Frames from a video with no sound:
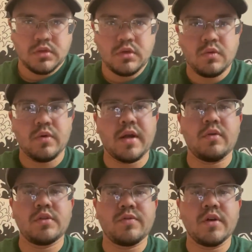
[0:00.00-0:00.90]
when I
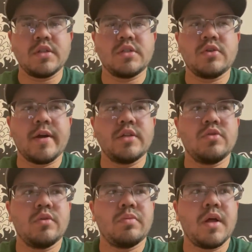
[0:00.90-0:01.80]
was first trying
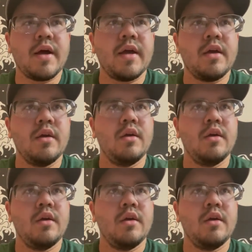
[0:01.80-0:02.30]
to apply,